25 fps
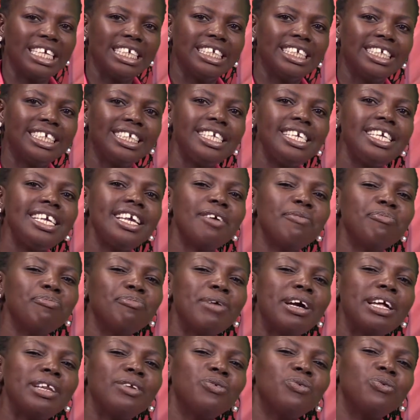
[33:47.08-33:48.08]
see a
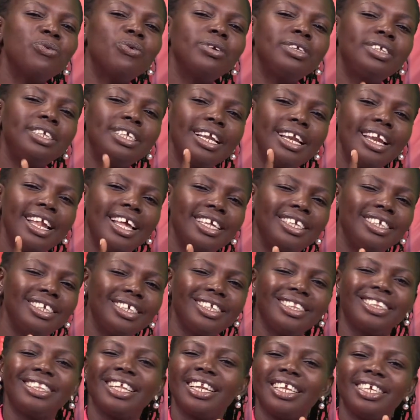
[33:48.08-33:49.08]
man who
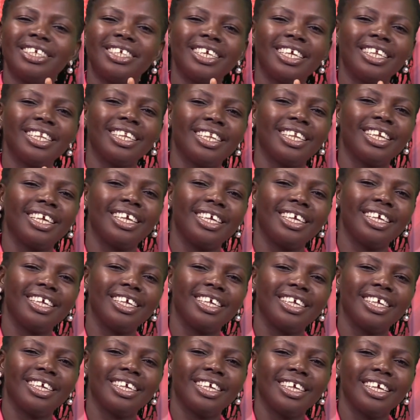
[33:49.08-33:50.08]
diligently
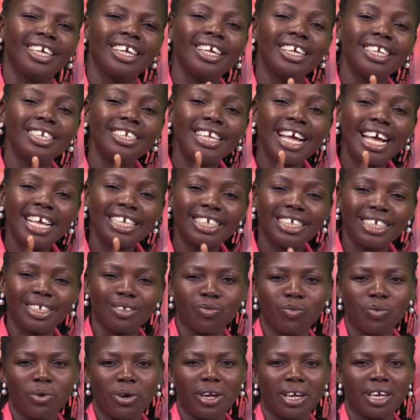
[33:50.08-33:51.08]
does his
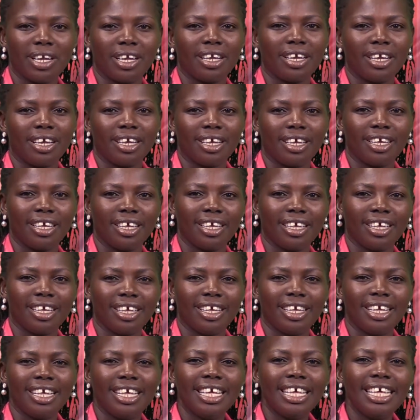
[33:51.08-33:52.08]
work.
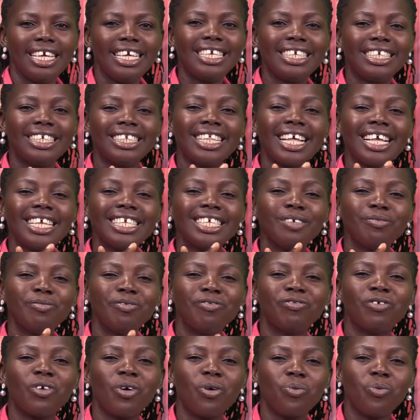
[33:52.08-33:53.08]
He stands
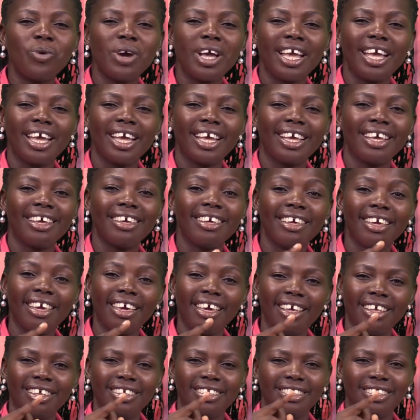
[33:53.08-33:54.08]
before where?
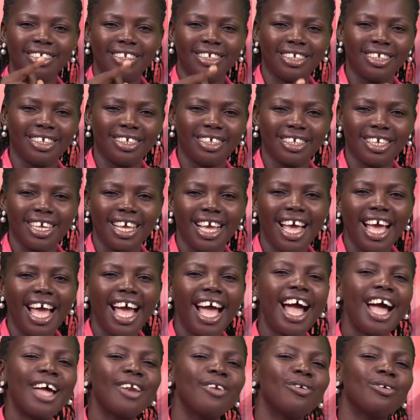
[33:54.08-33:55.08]
Kings,
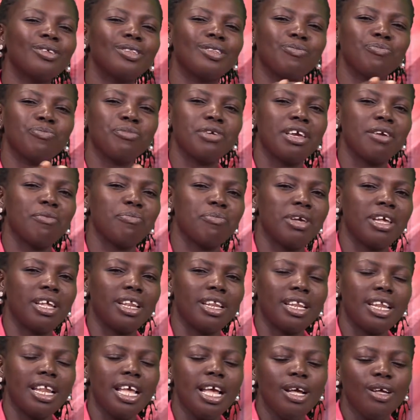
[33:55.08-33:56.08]
and not mere men.
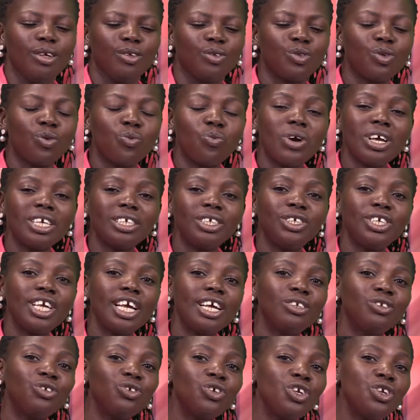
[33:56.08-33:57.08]
So once you
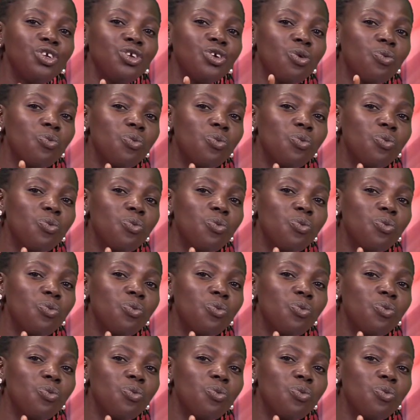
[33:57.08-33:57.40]
are doing your